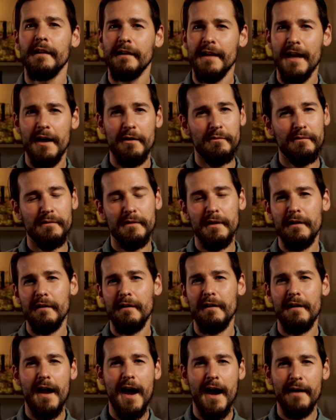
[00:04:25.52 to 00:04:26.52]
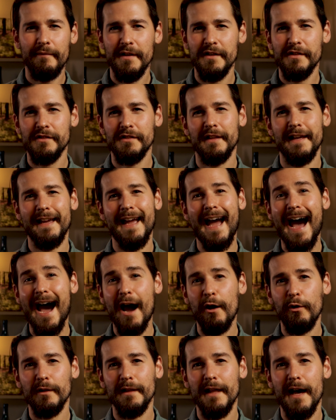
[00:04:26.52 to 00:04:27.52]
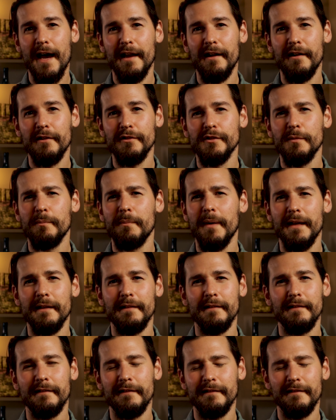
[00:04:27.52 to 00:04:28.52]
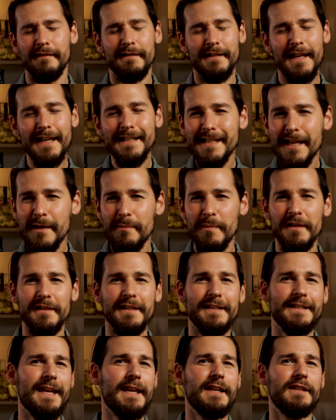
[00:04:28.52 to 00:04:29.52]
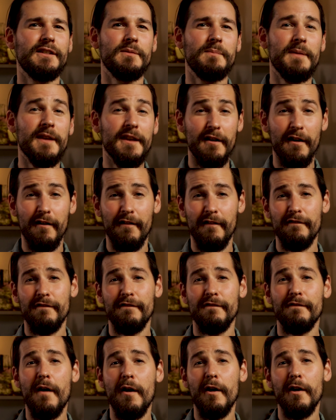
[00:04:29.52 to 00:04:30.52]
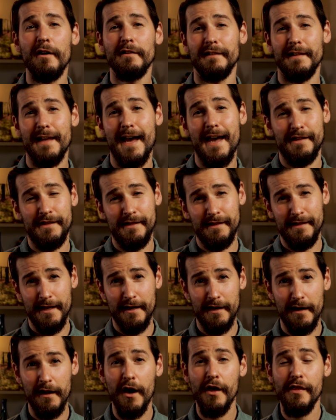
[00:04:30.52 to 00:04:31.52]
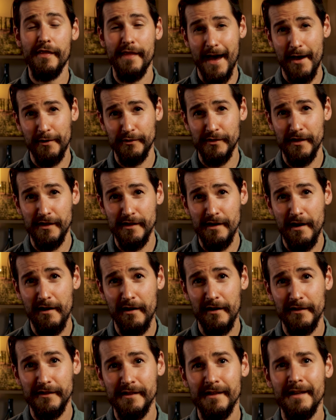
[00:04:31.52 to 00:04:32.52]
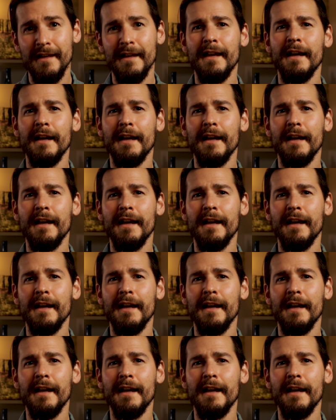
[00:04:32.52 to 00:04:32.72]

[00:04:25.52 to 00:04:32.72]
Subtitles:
Now, there are obviously outliers, but they typically tend to be far less than 1,000 yards.